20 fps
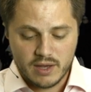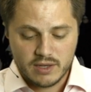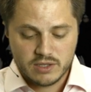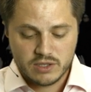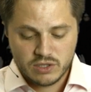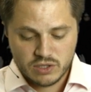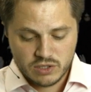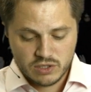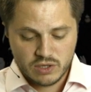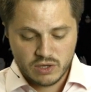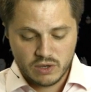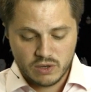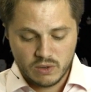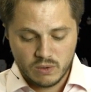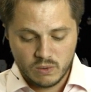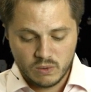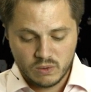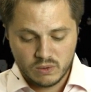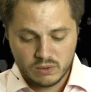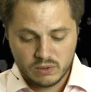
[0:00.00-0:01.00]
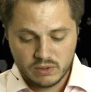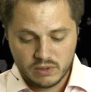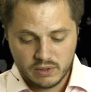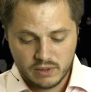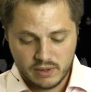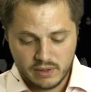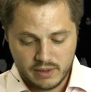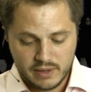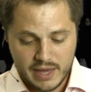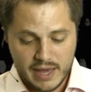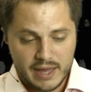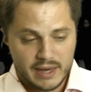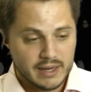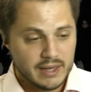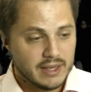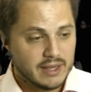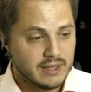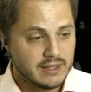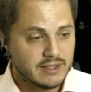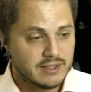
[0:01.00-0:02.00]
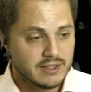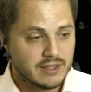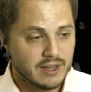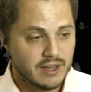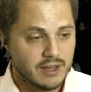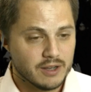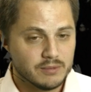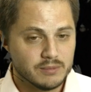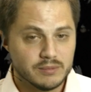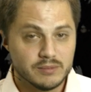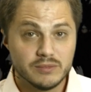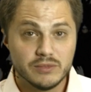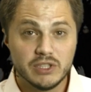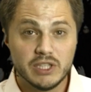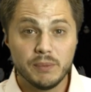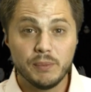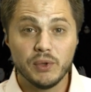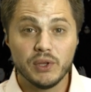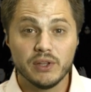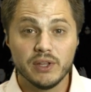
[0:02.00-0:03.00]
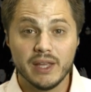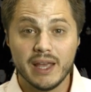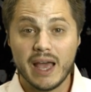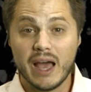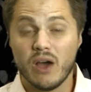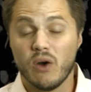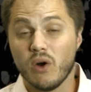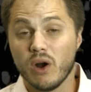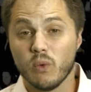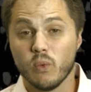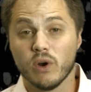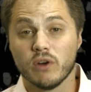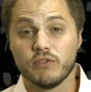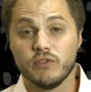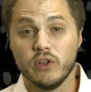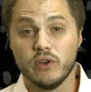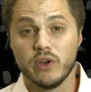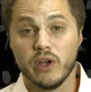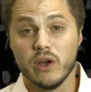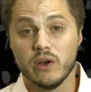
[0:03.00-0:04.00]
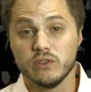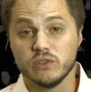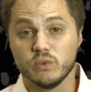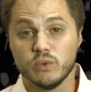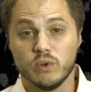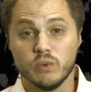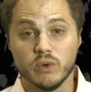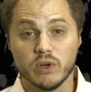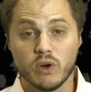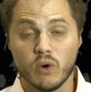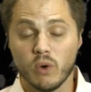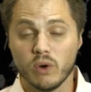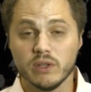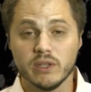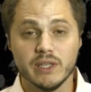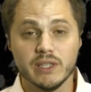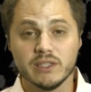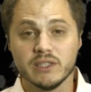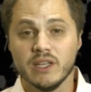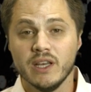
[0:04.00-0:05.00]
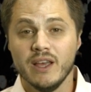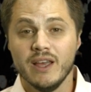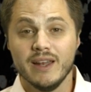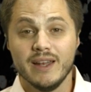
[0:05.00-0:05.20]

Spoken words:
So that is typically how our workflow goes. We'll record this.